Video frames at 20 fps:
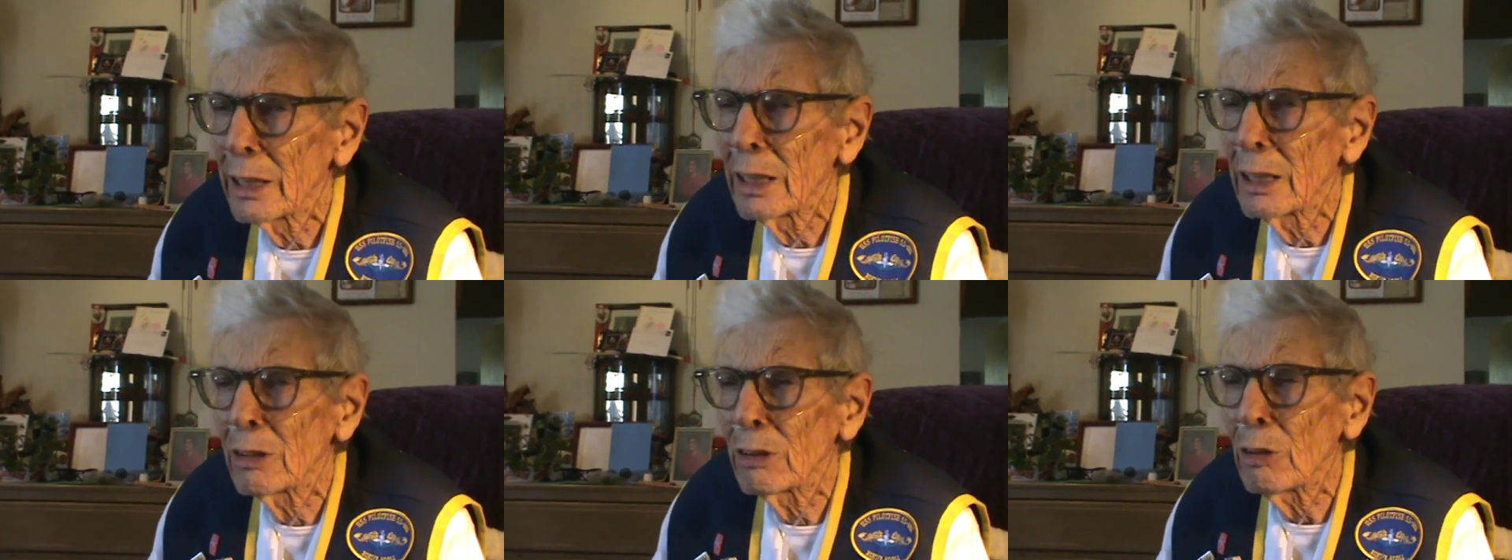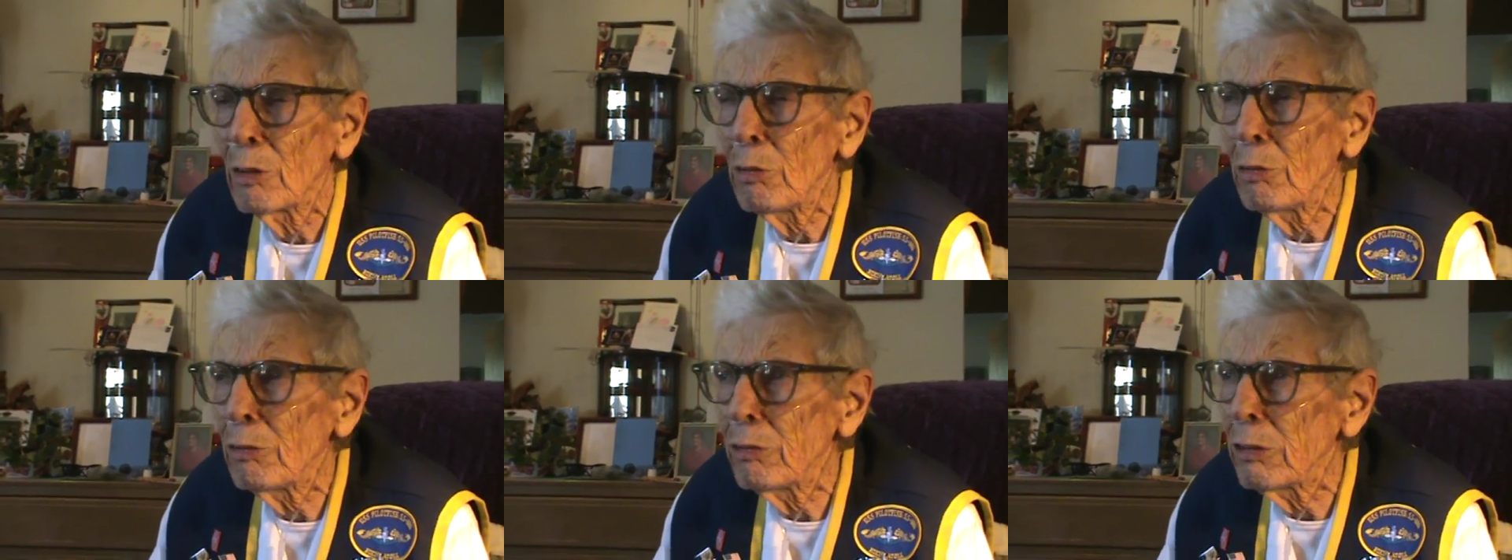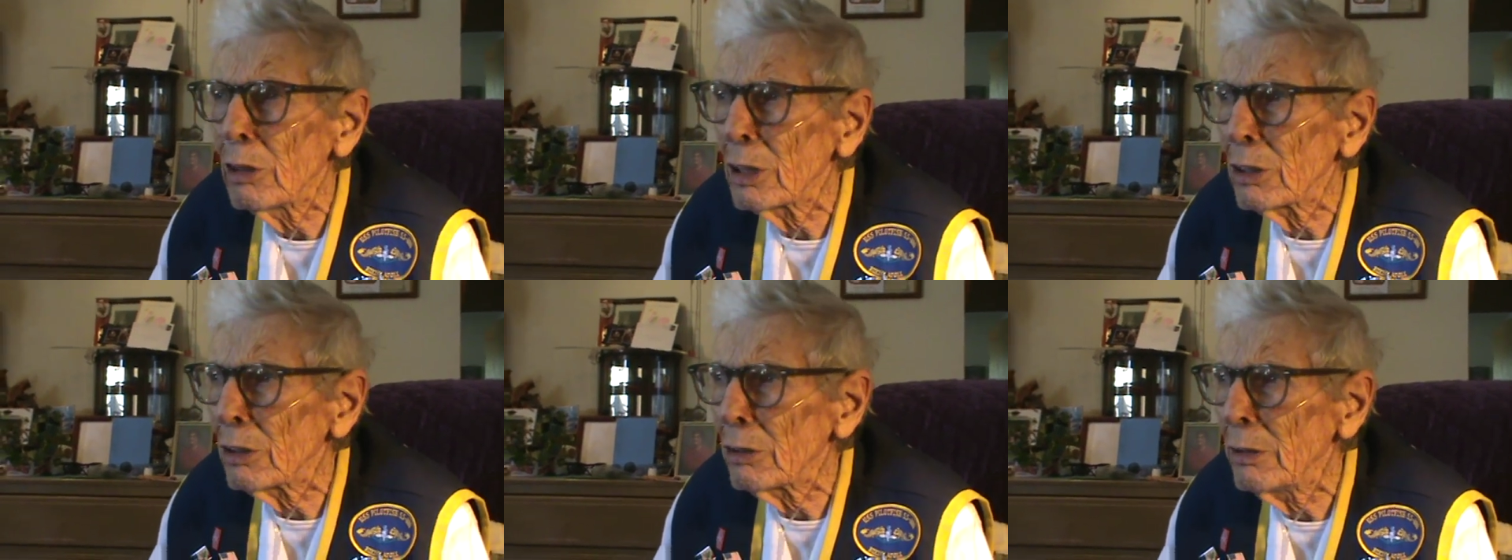get so
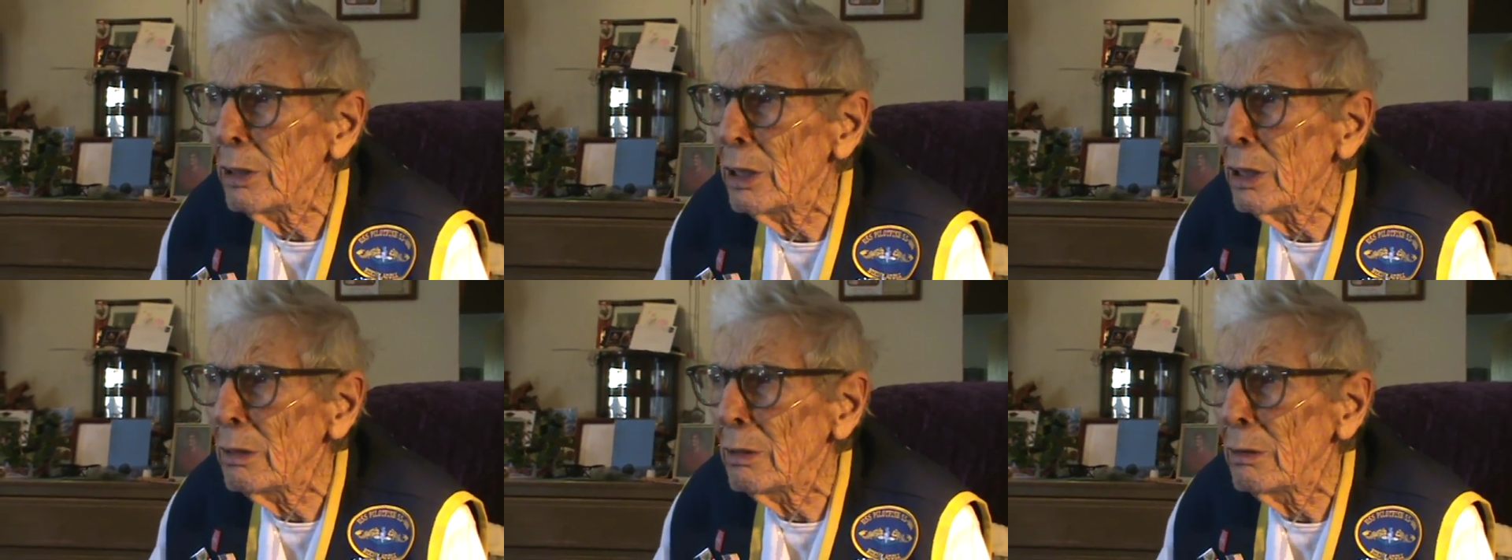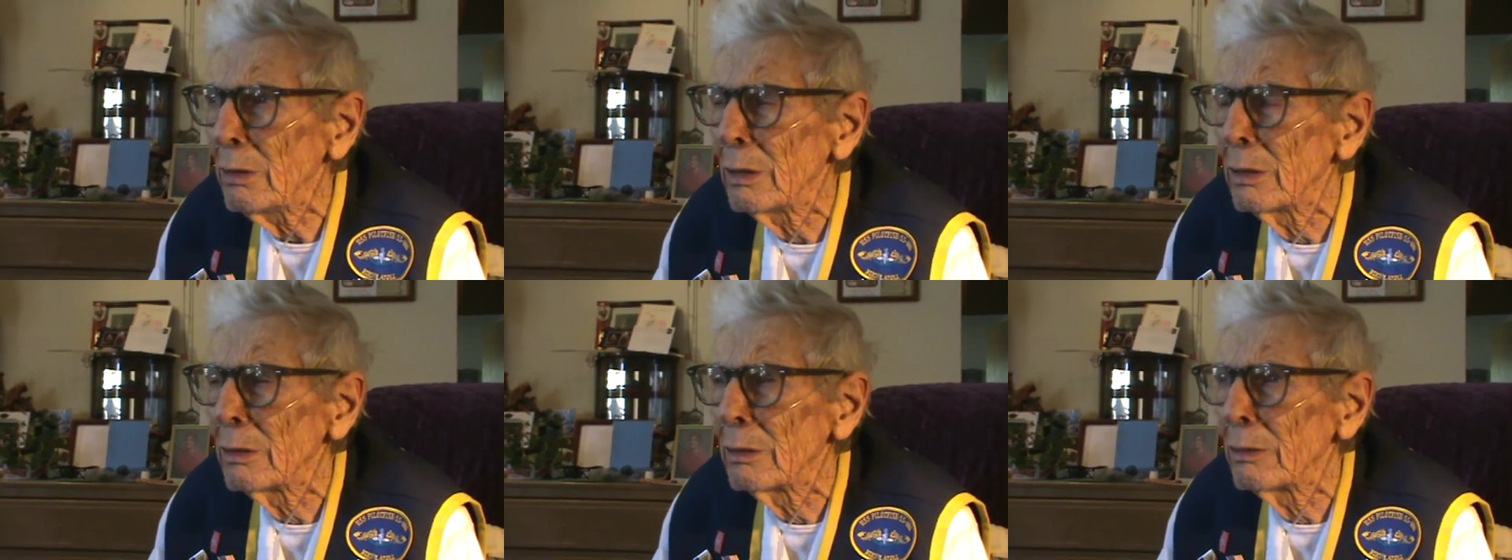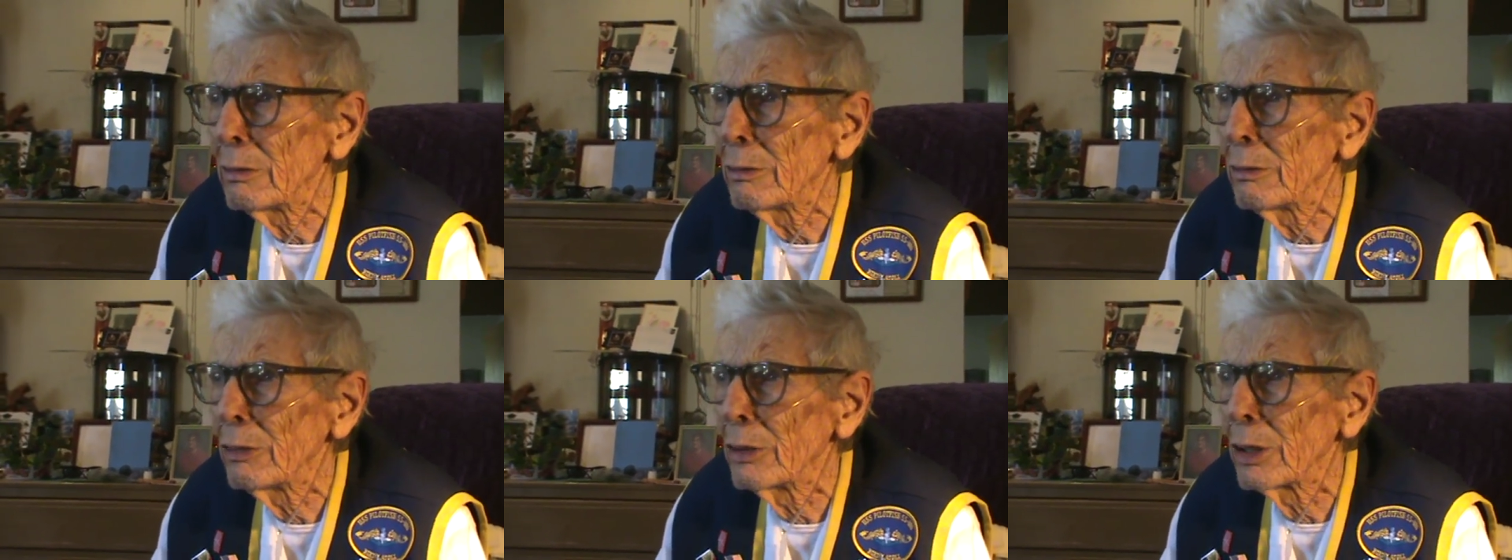frustrated
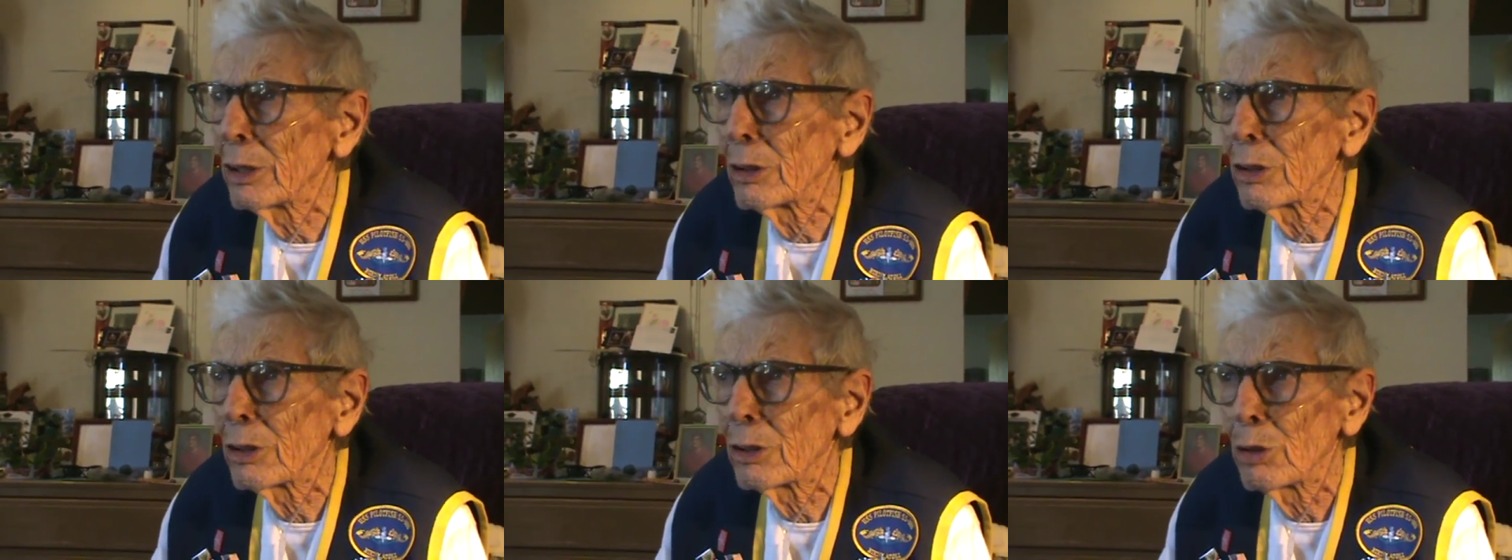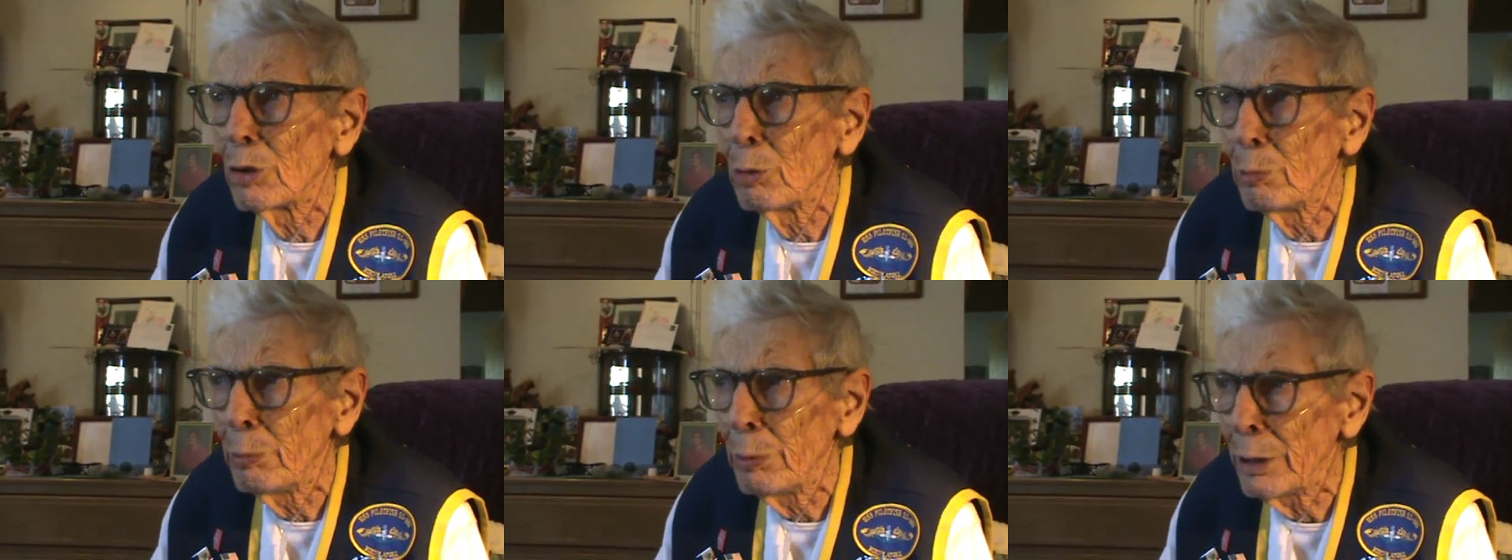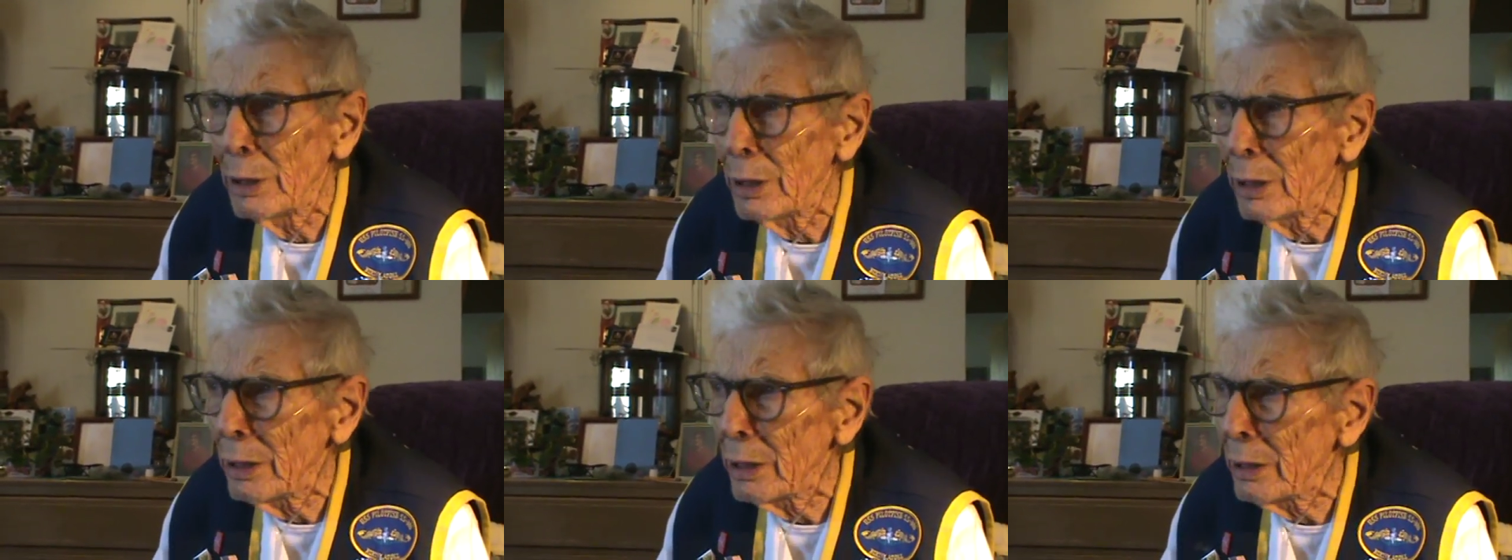for the
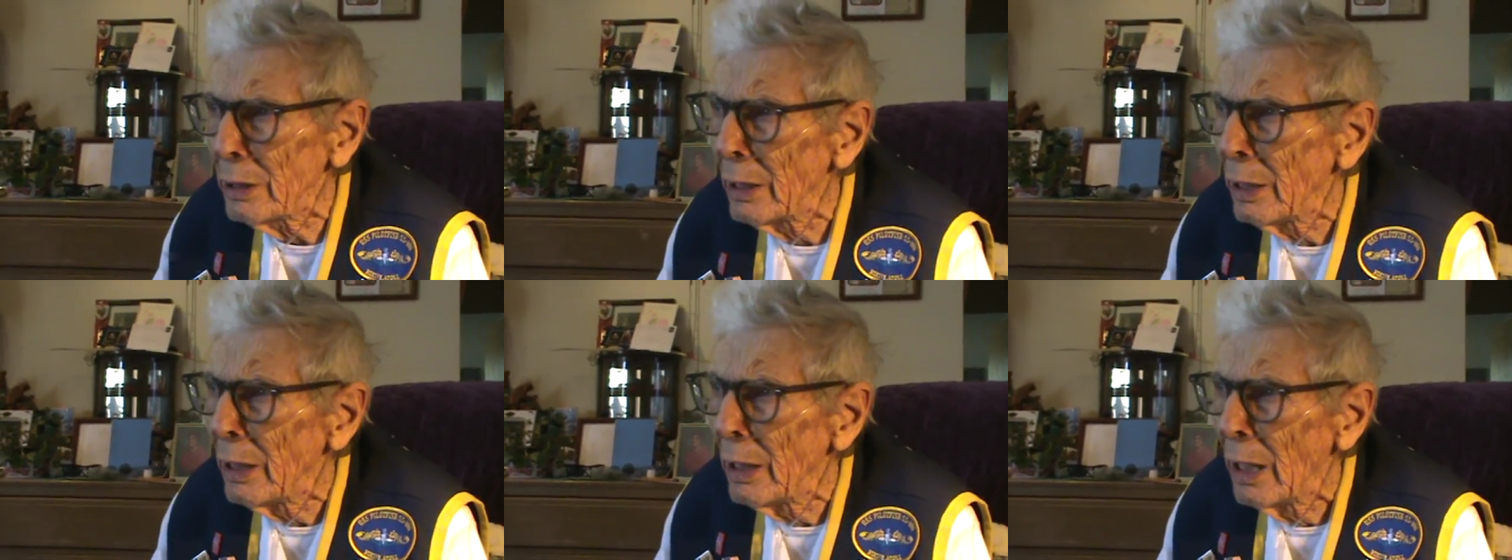stupidity.